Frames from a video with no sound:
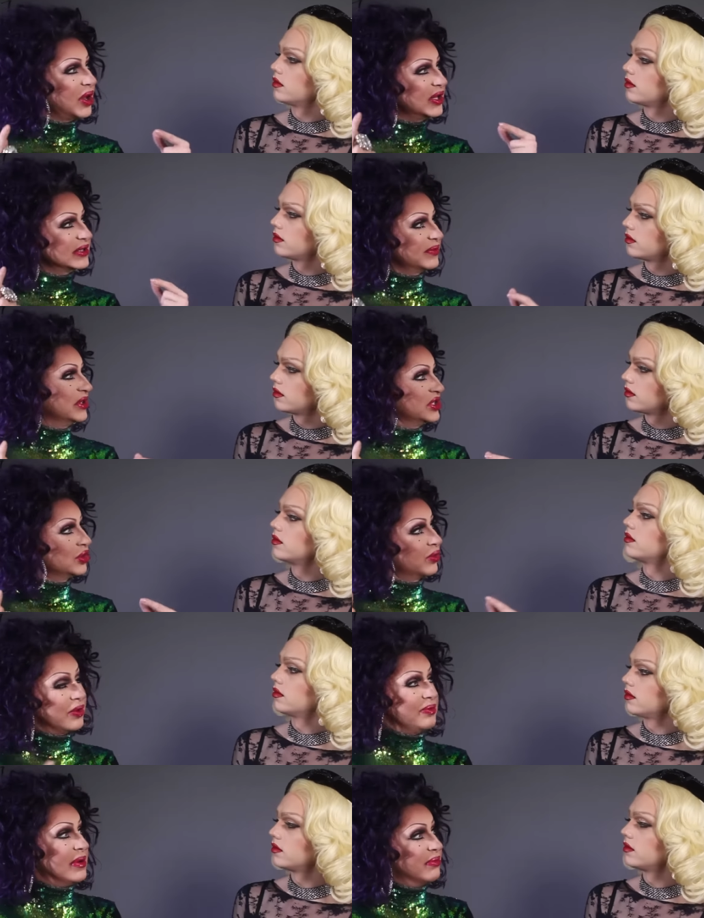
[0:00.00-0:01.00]
Speaker 1: probably something she'll
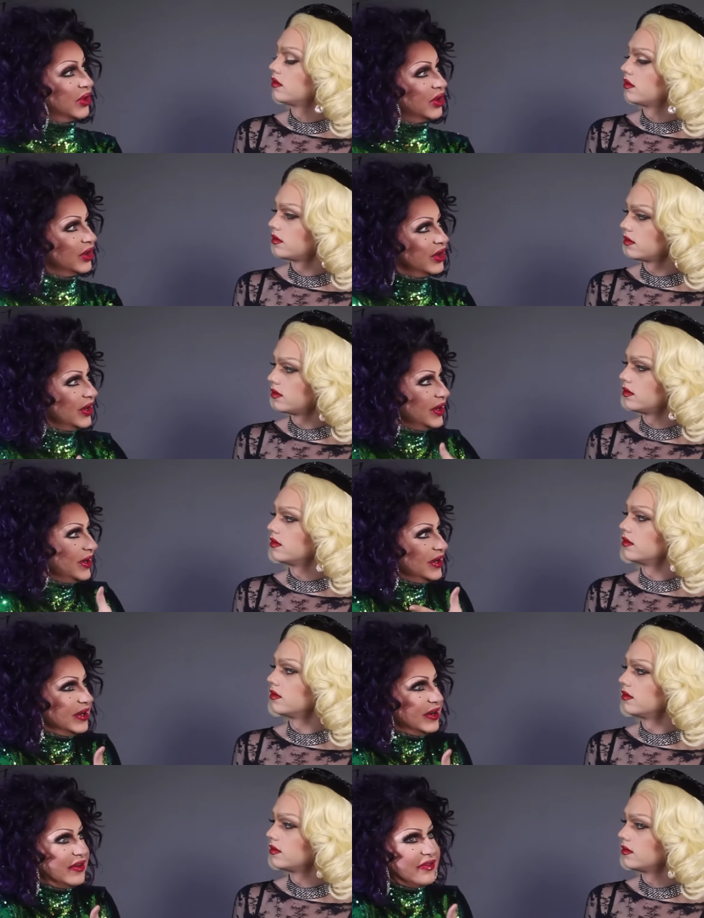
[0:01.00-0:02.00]
remember mm
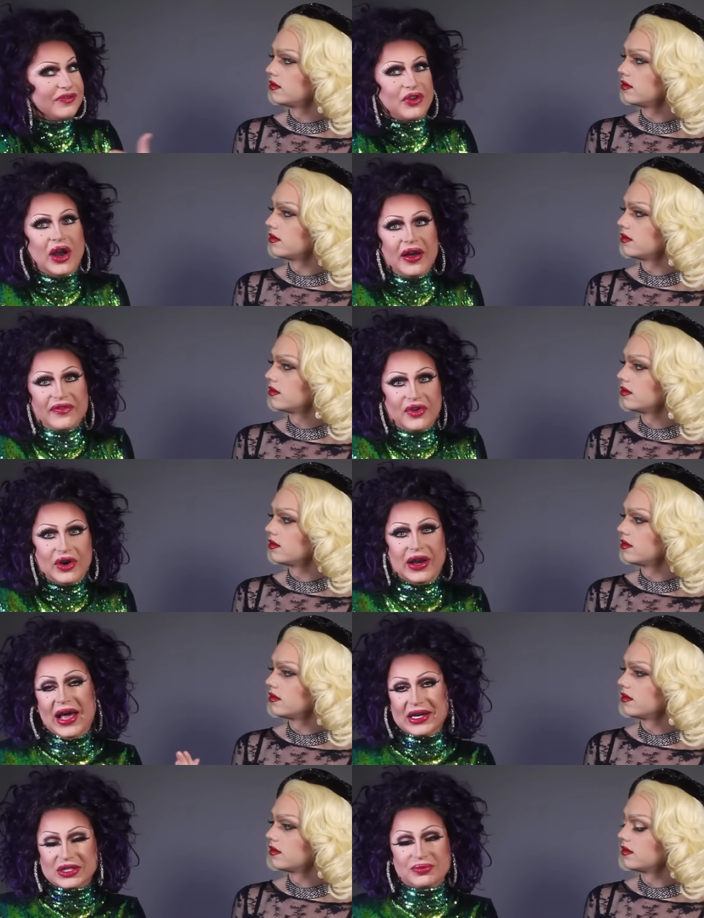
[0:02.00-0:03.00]
forever and I
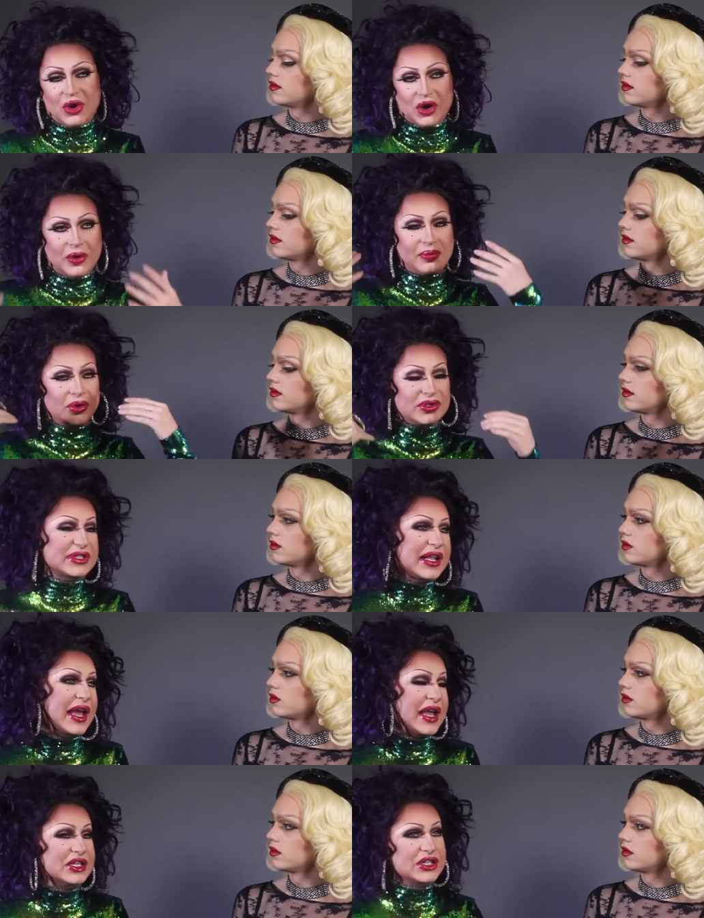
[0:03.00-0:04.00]
actually brought her up on
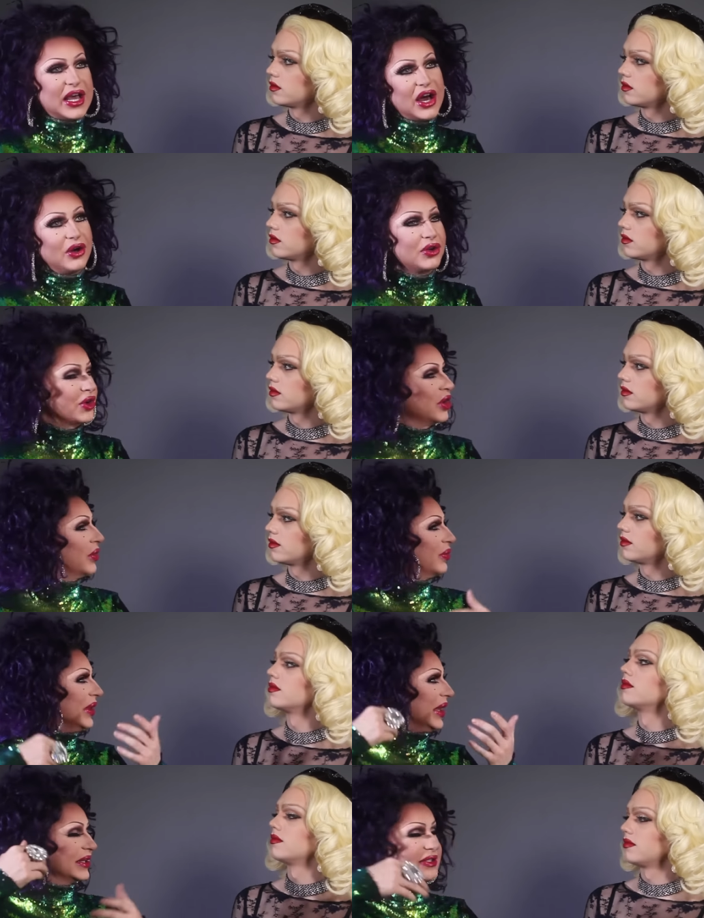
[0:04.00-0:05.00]
stage and held her and we
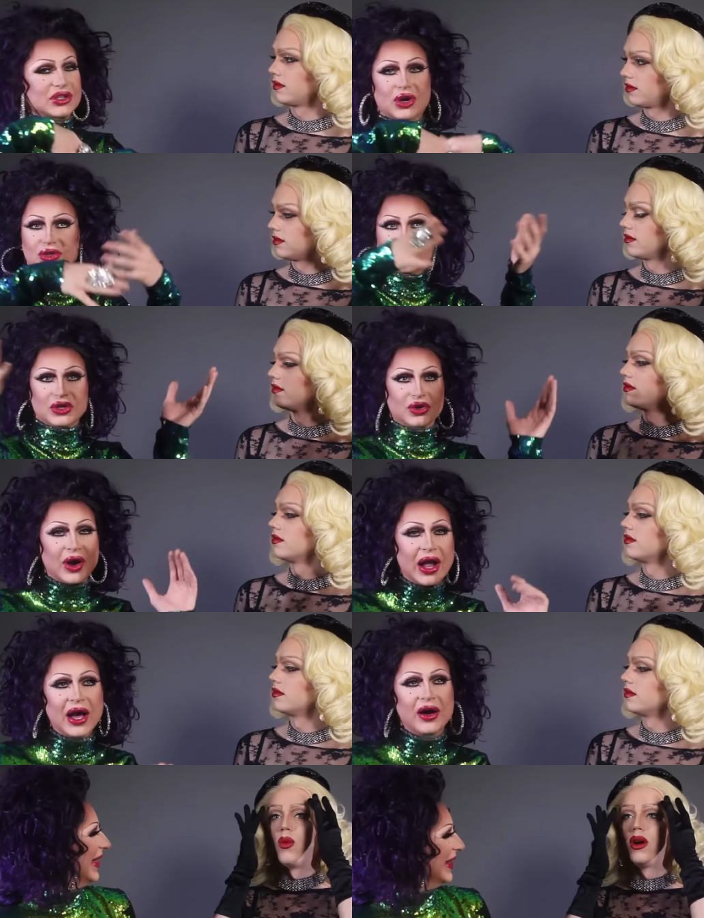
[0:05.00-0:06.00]
like talked to the
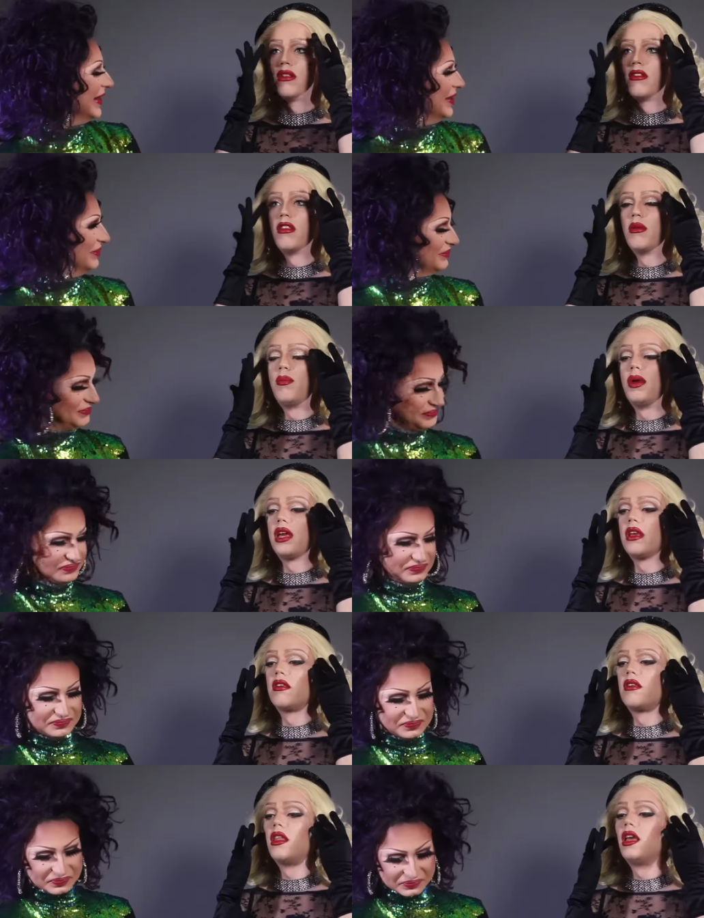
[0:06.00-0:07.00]
crowd.
Speaker 2: What's the
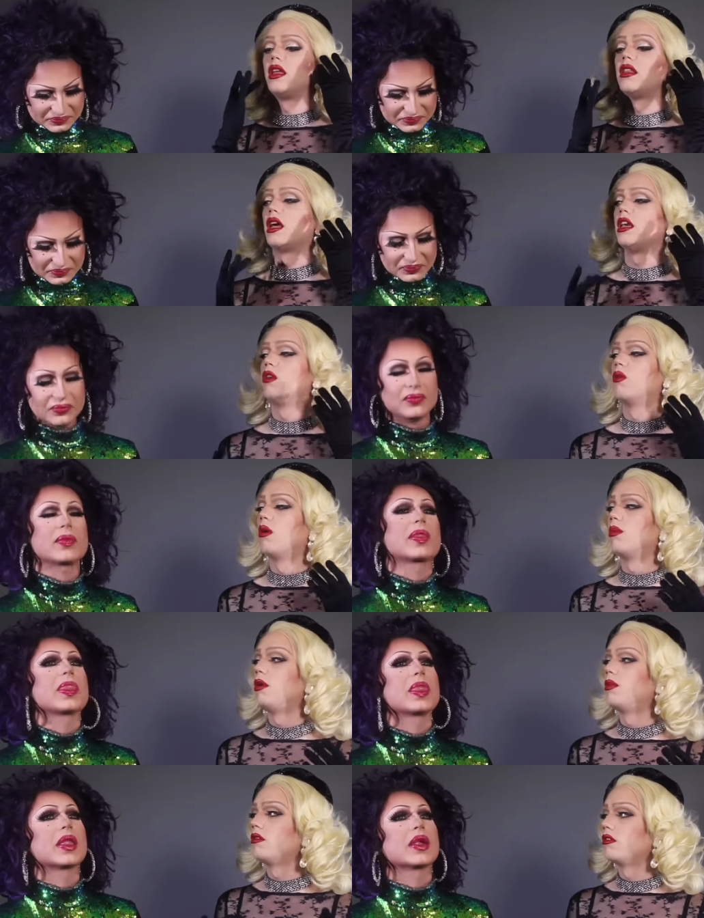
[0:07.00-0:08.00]
biggest thing that you want
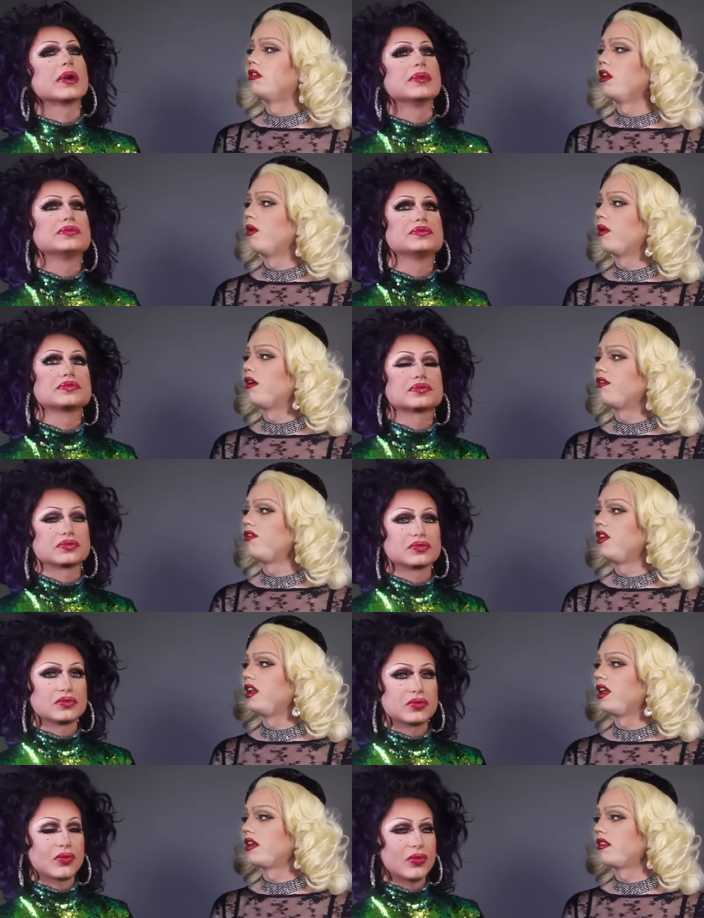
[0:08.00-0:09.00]
people to know about
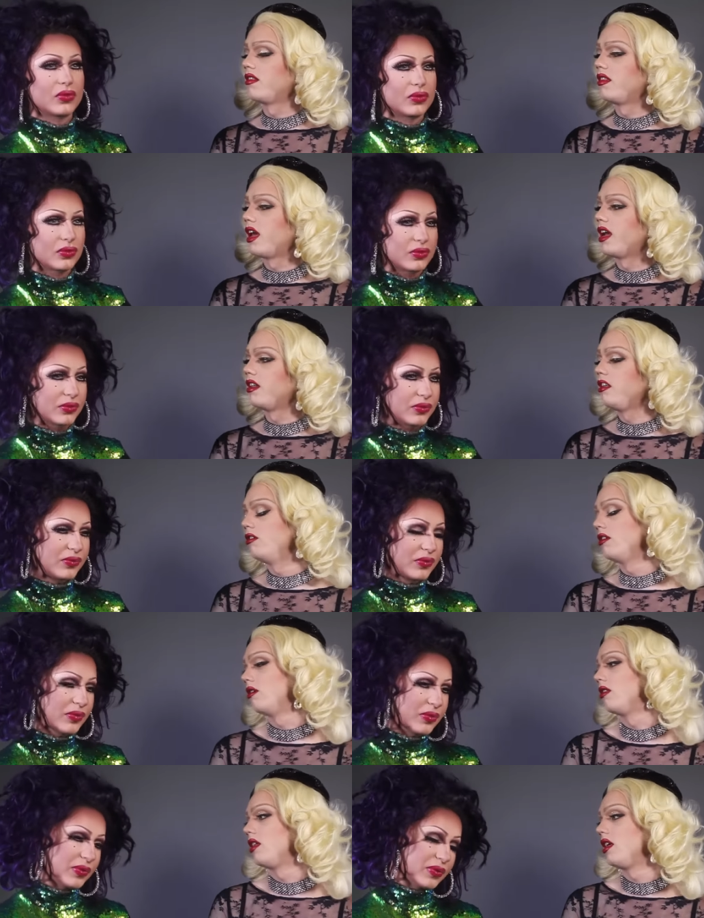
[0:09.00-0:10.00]
Phoenix that you
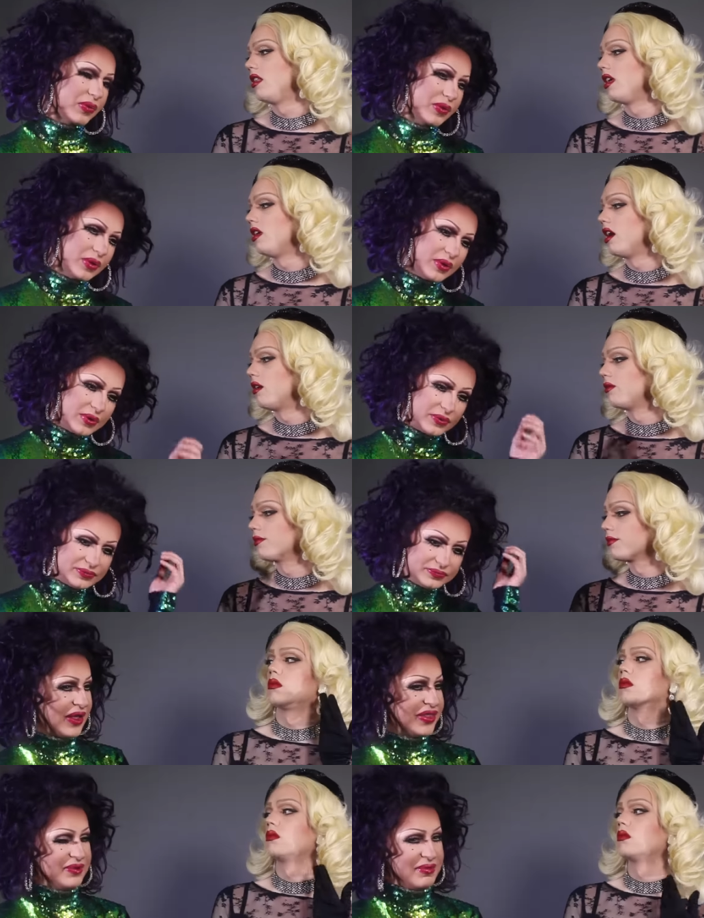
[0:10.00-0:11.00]
don't think they know?
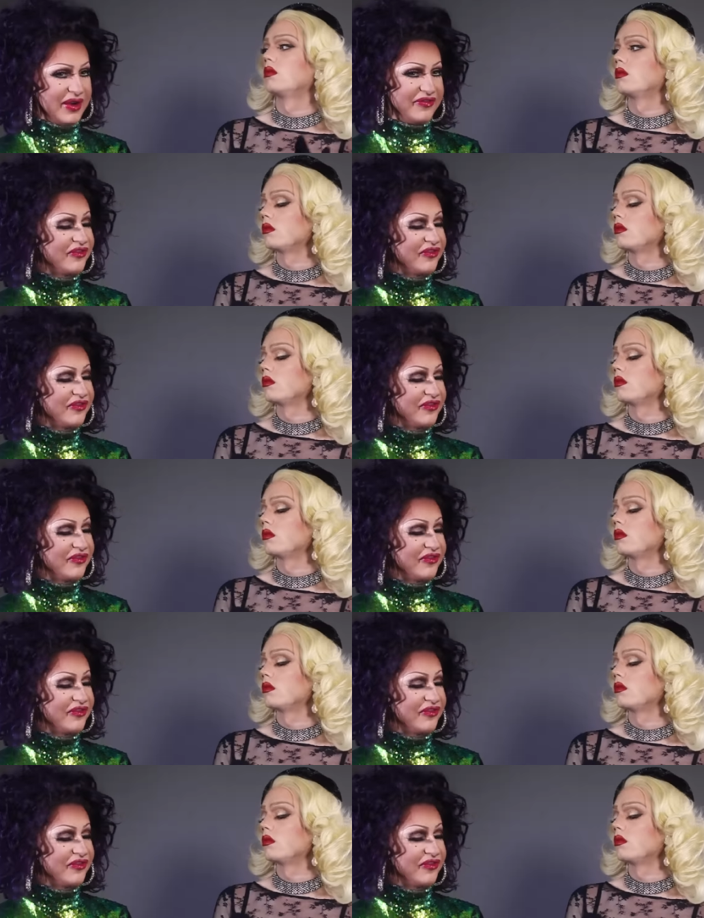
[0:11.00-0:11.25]
Speaker 1: I think my